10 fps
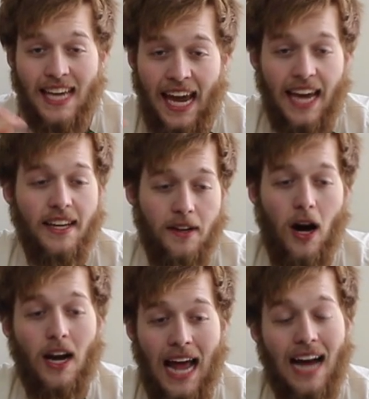
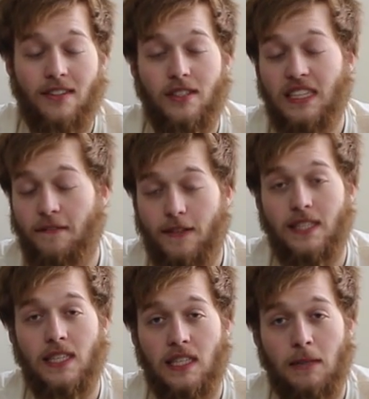cannot actually
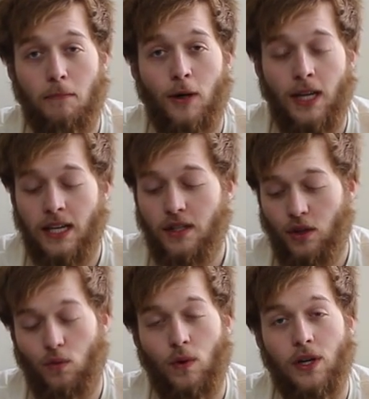physically put
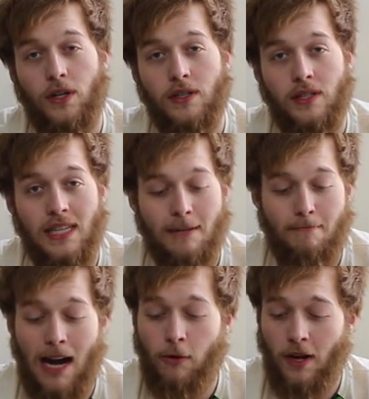into words the
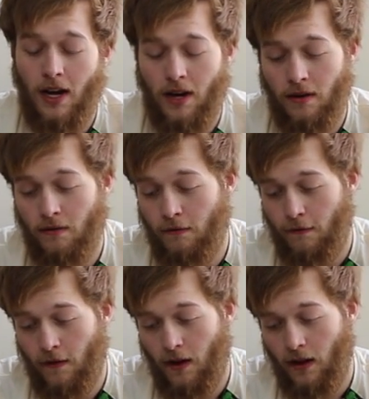amount
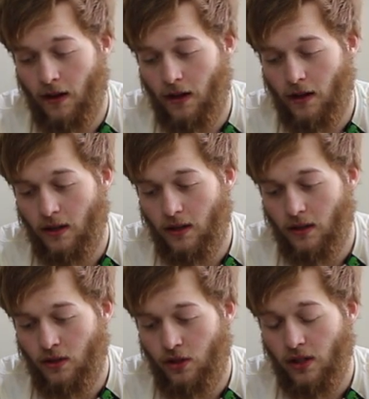of
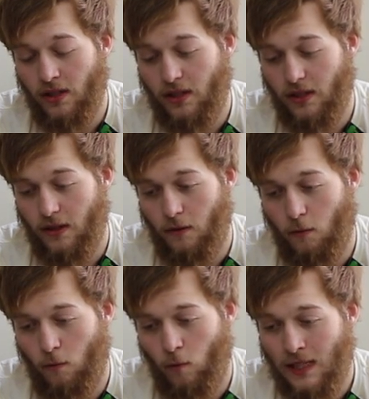just
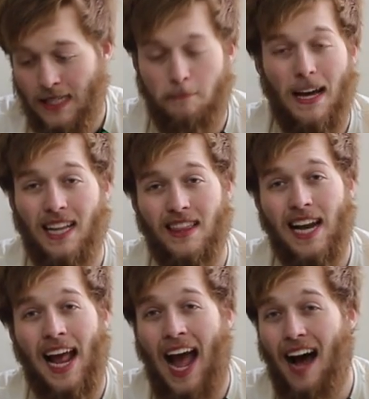respect
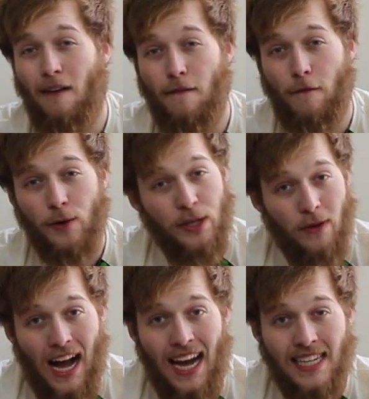that I have for
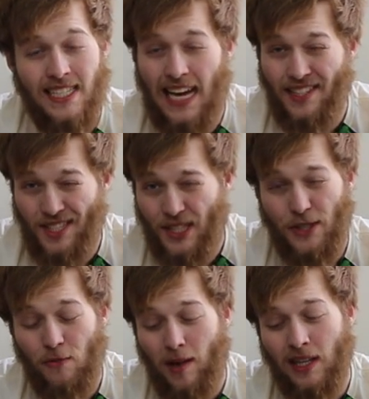you guys as
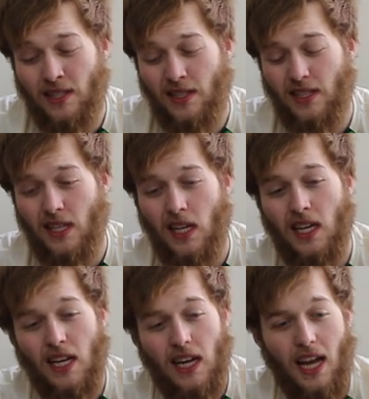humans
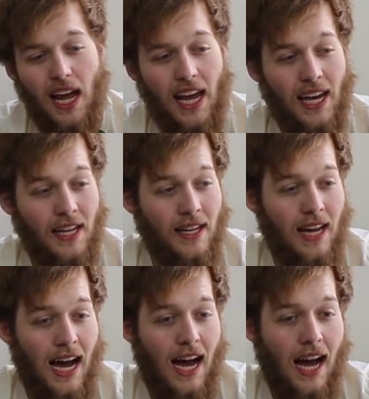
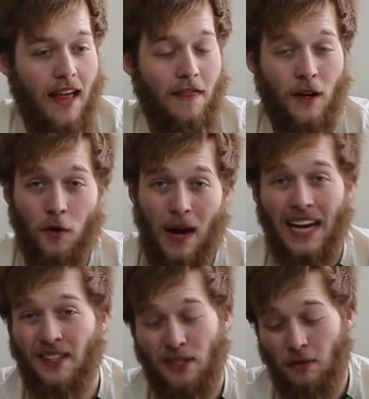and the
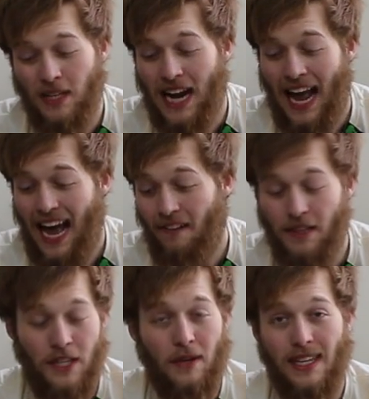gratitude that I
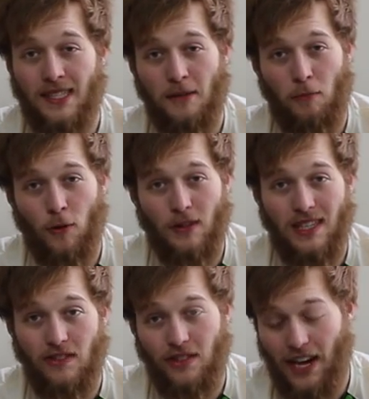have that you guys support
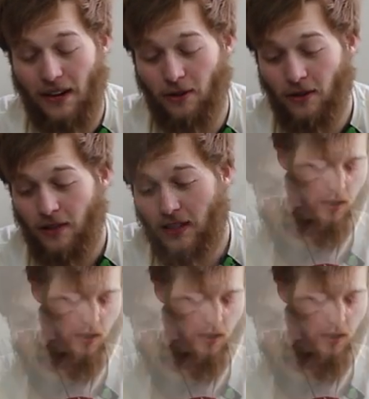this channel.